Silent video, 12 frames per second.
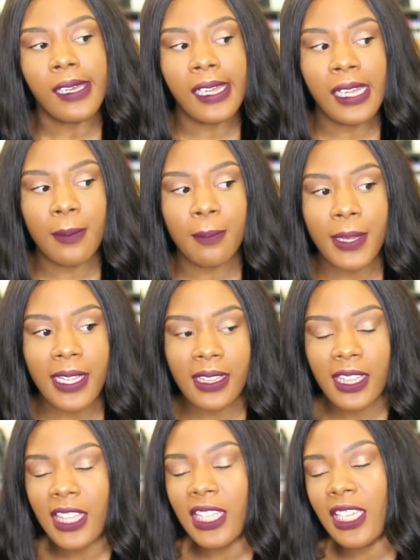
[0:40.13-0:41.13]

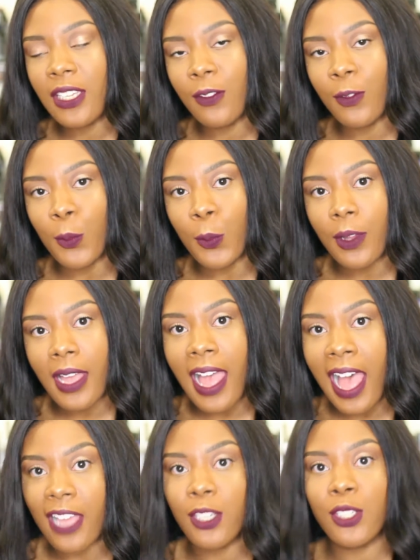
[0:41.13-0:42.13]
But the
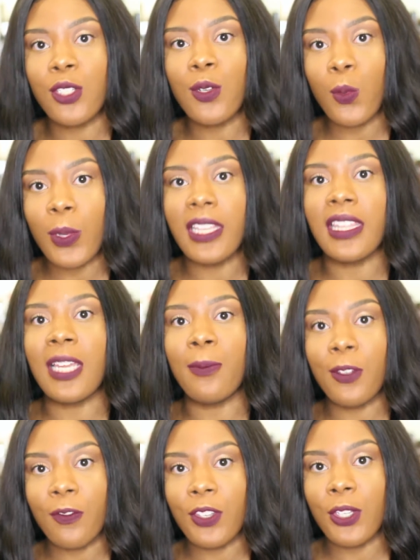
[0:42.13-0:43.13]
actual wig that
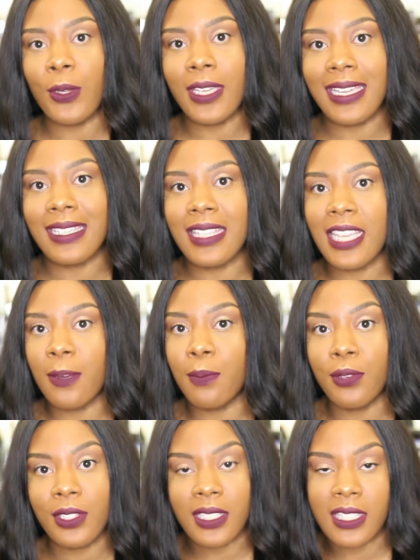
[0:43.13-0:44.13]
I'm reviewing is their
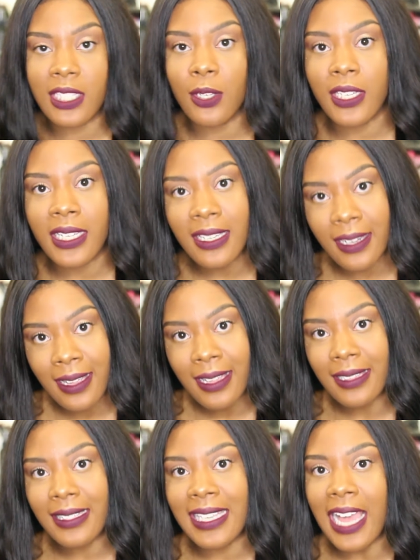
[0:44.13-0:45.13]
Brazilian
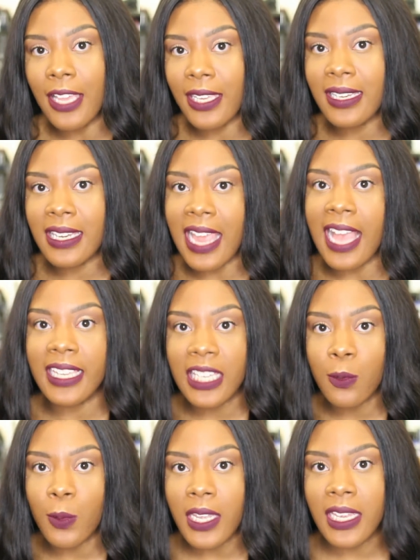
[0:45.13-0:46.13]
Italian
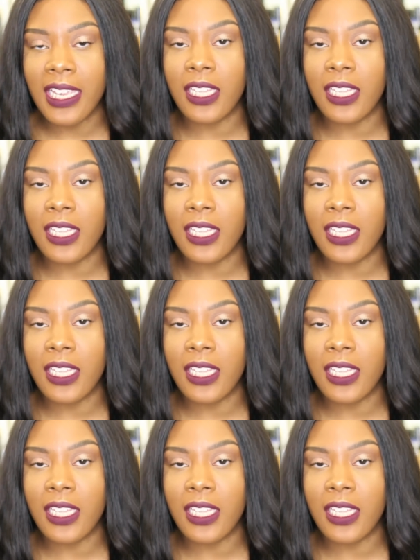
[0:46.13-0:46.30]
Yaki wig.